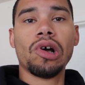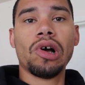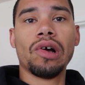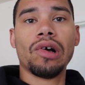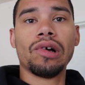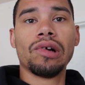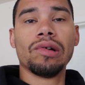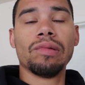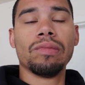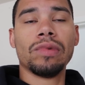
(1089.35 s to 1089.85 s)

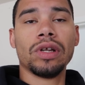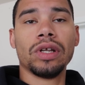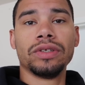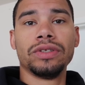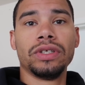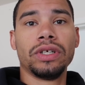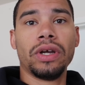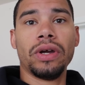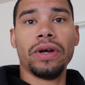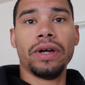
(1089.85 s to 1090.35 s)
I'll
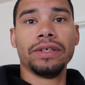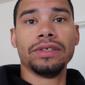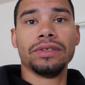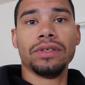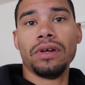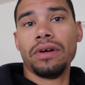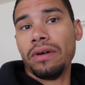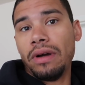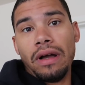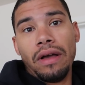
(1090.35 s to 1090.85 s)
let you
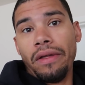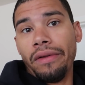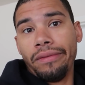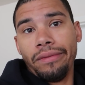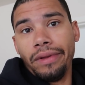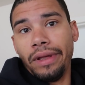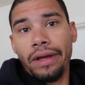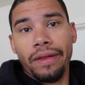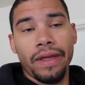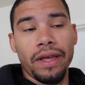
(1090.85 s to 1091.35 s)
guys know
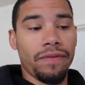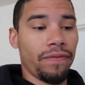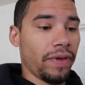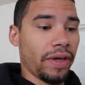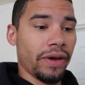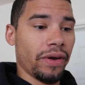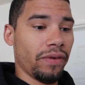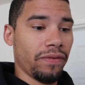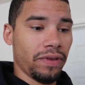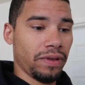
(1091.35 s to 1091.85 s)
how they
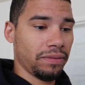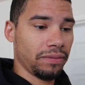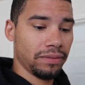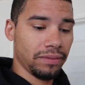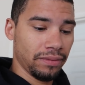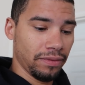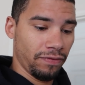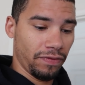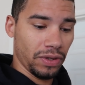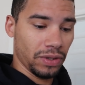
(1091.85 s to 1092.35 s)
feel, if it
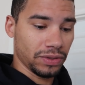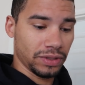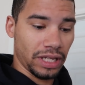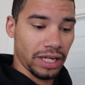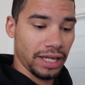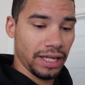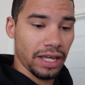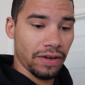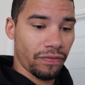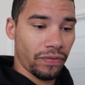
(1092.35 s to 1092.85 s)
feels
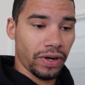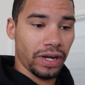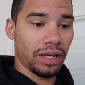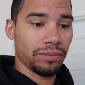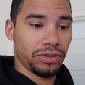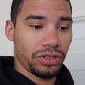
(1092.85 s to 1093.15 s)
any different.